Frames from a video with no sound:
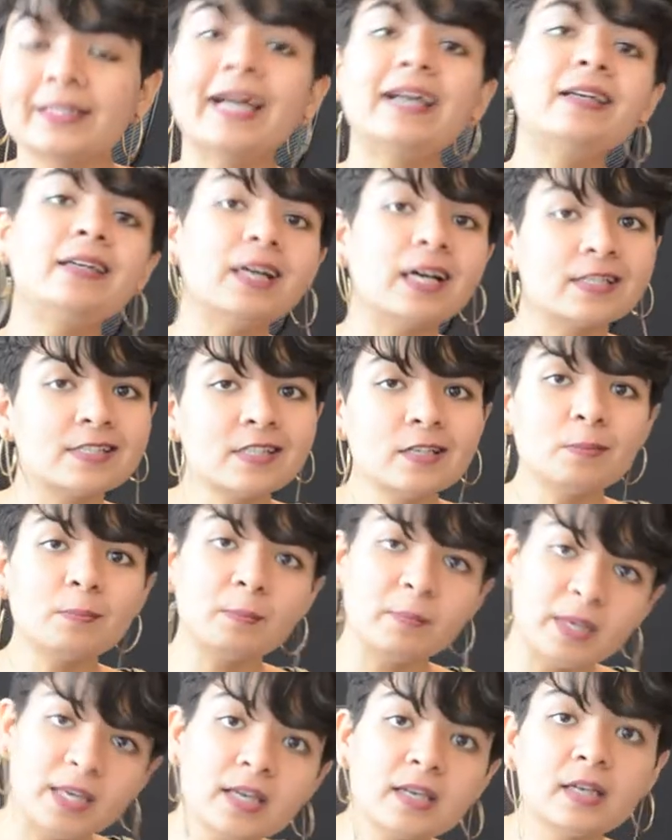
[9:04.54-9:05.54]
that
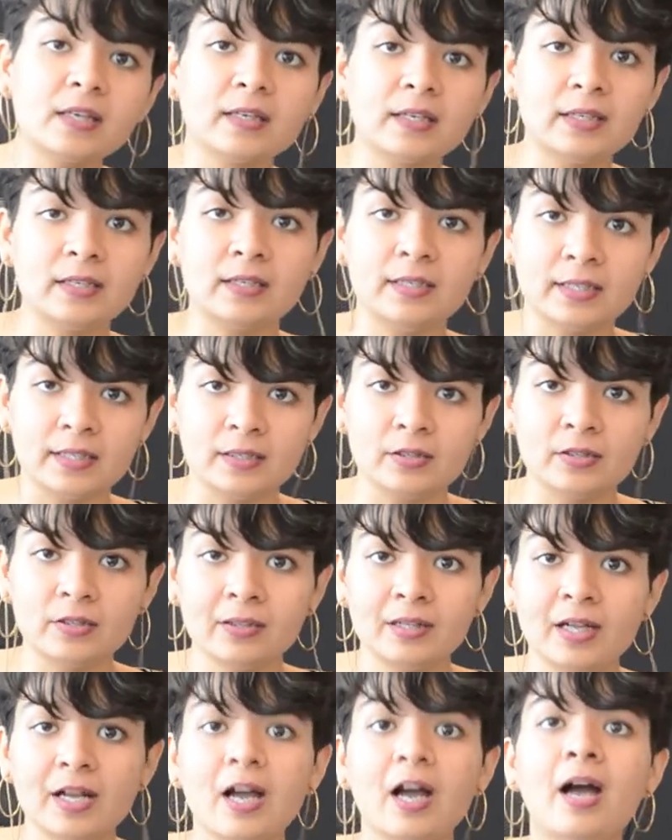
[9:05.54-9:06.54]
doesn't make it
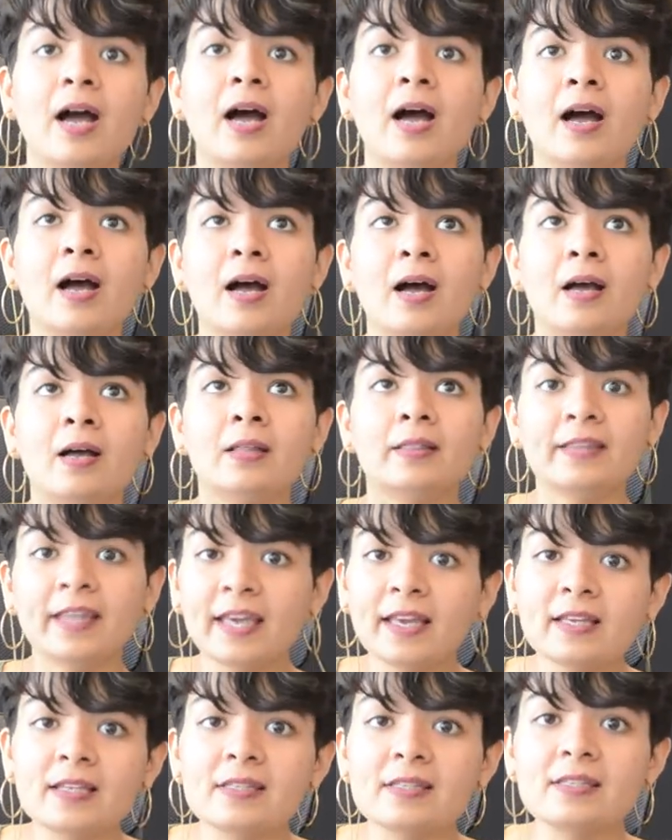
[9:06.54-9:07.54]
illegal.
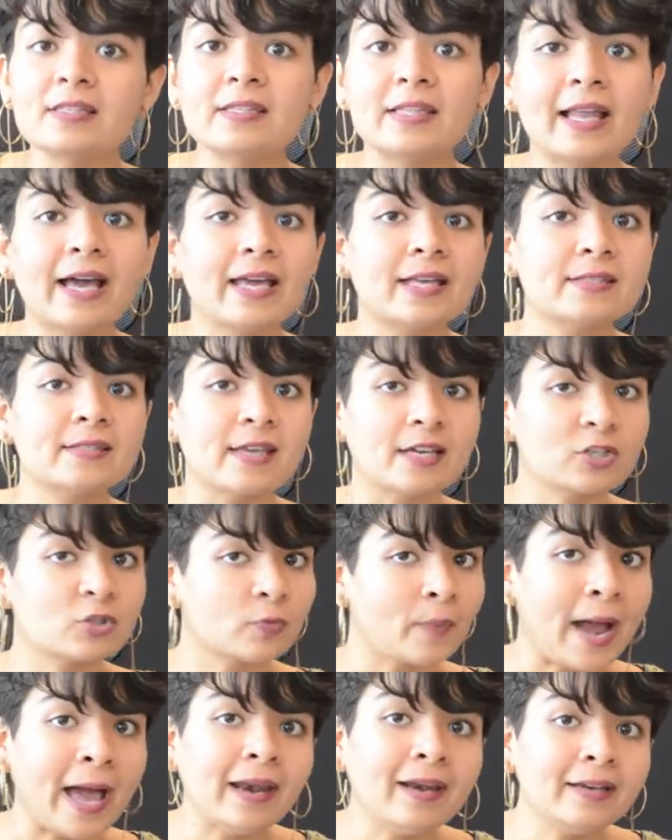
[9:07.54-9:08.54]
Things like
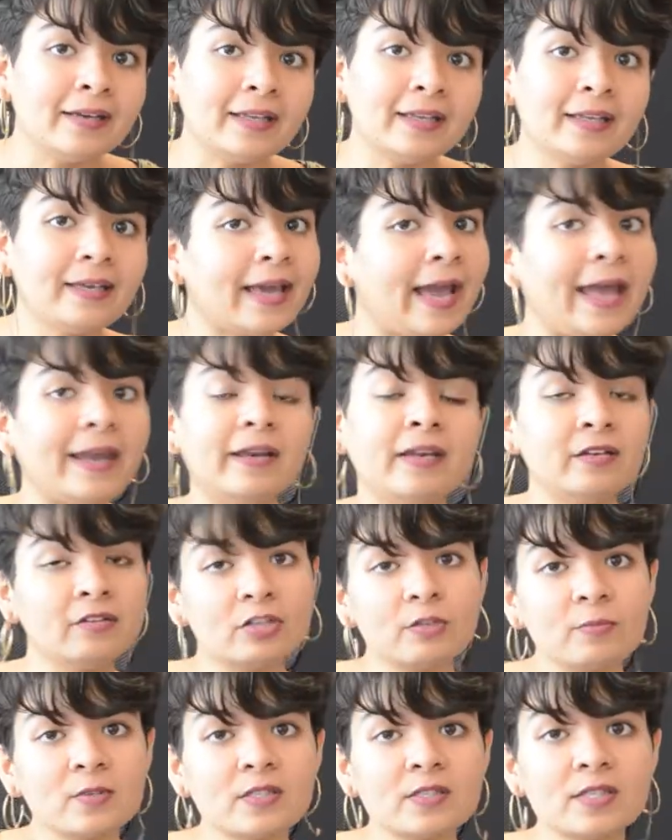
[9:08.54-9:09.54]
sexuality and
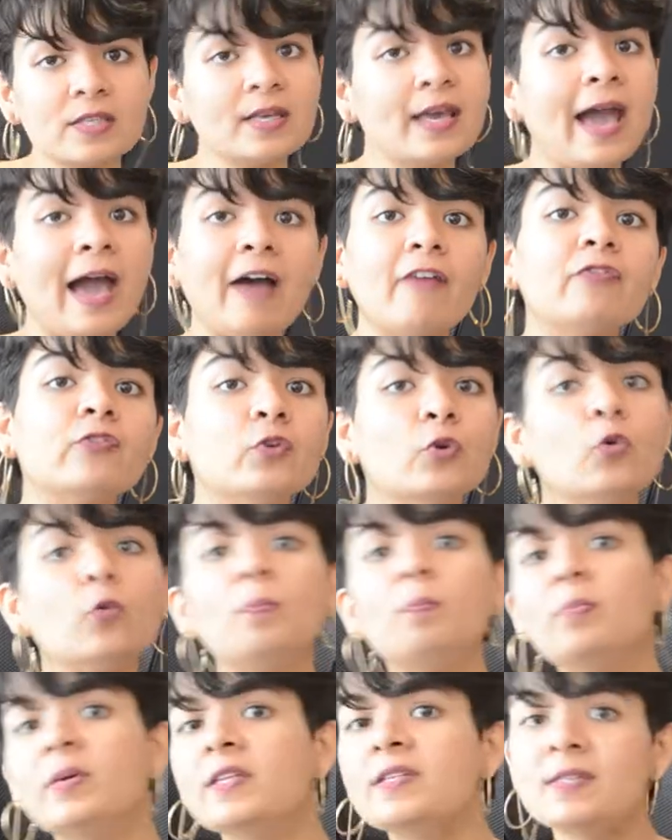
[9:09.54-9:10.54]
intimacy have
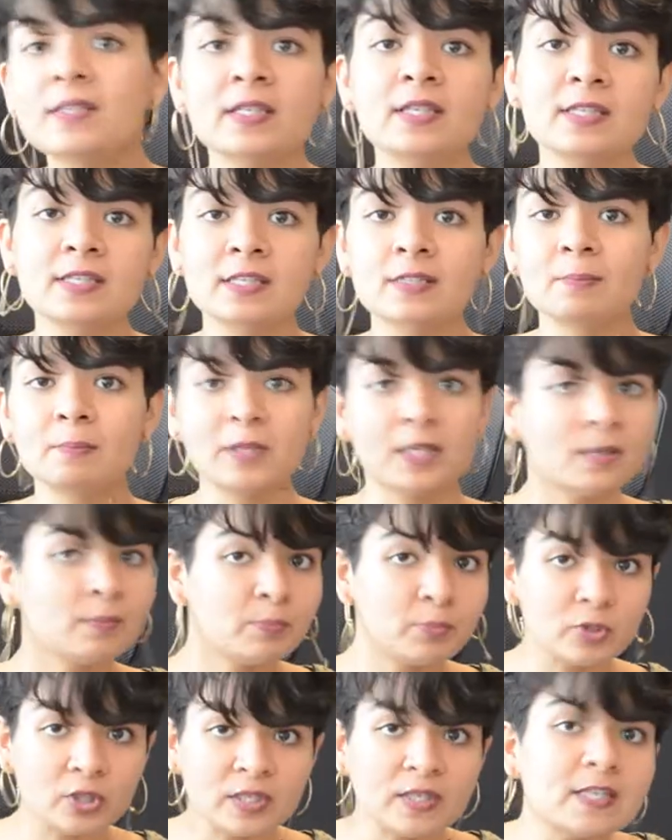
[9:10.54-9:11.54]
no business
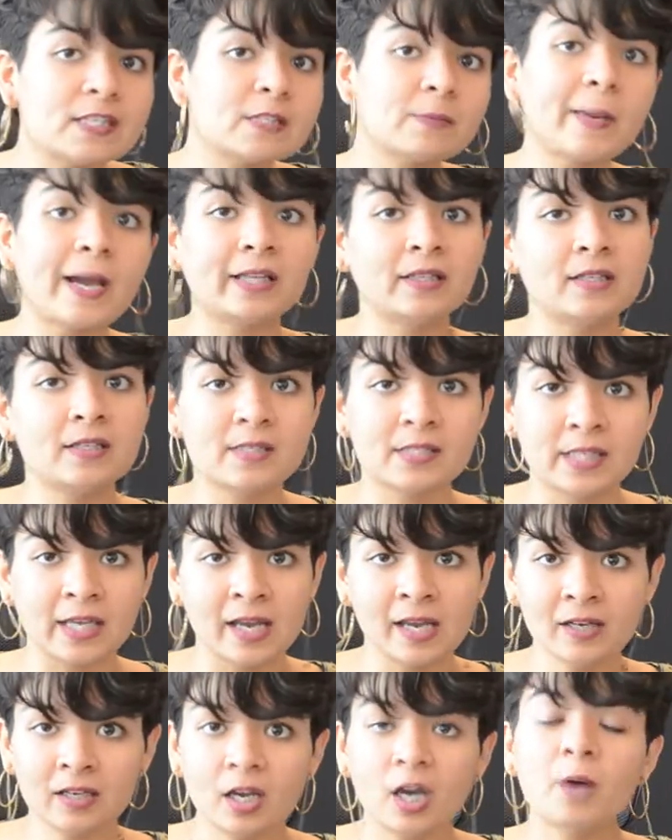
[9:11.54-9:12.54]
being policed by the
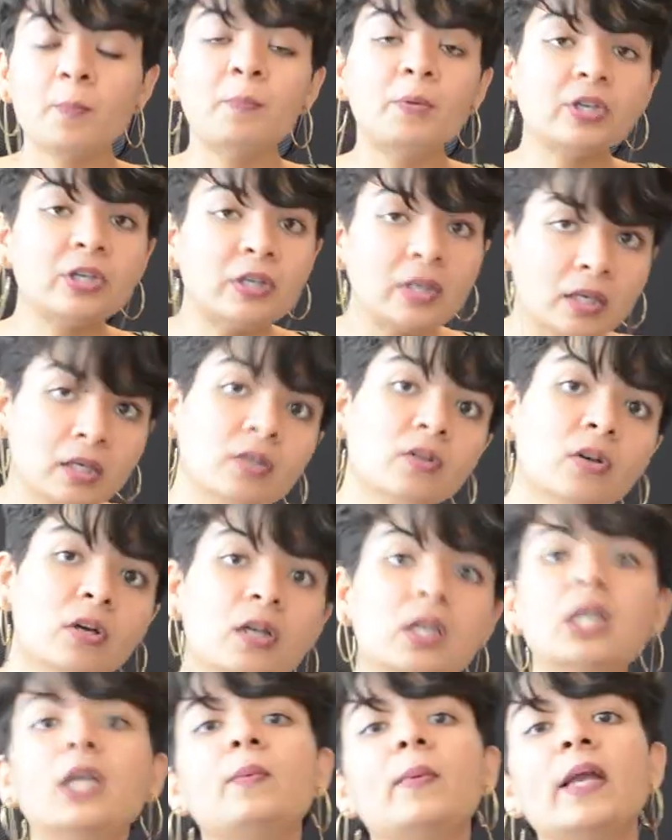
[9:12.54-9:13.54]
state,
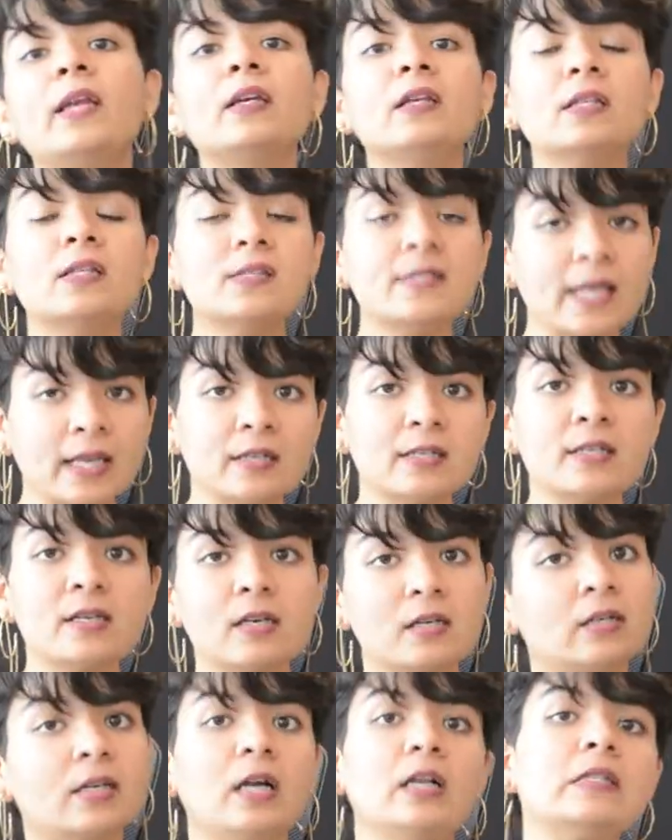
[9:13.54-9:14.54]
particularly when
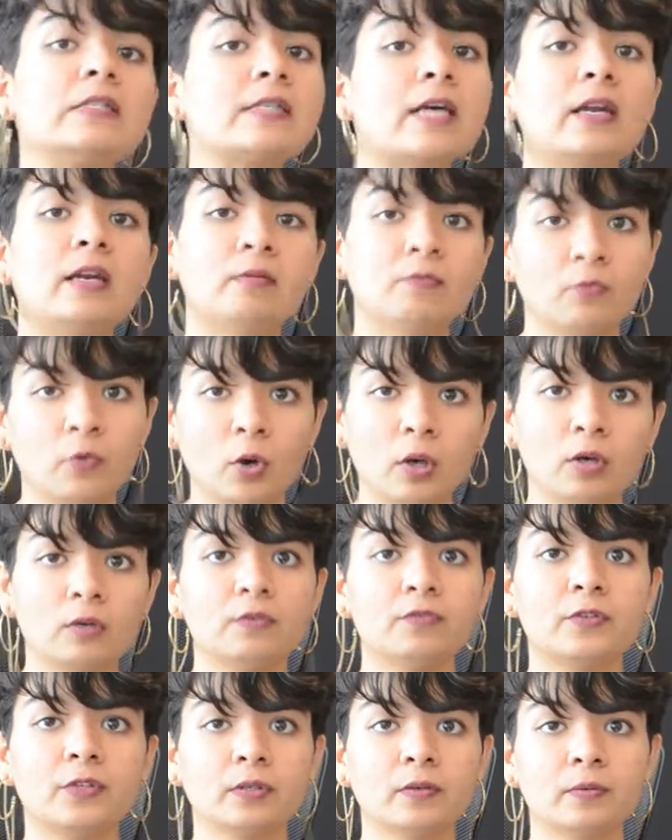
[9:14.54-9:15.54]
consenting adults are
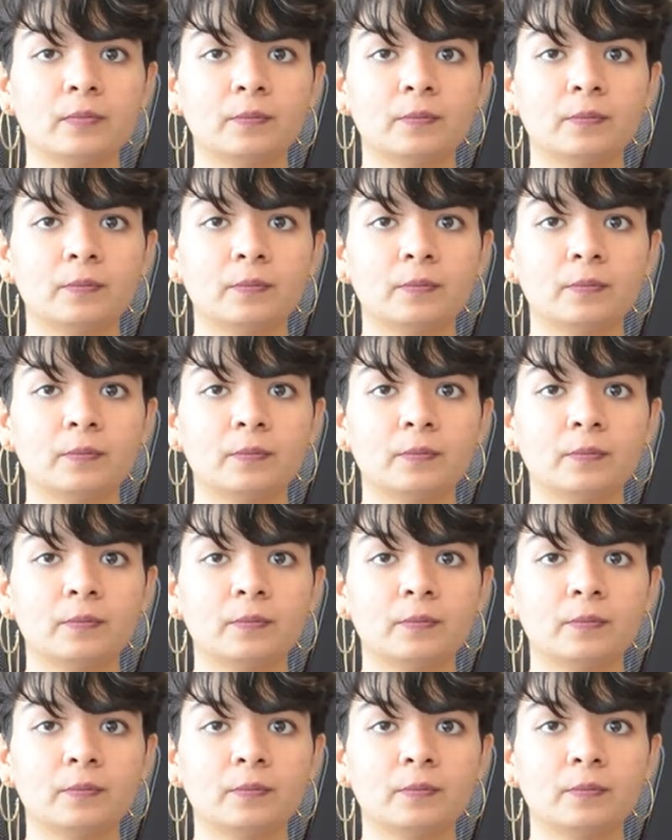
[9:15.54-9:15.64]
involved.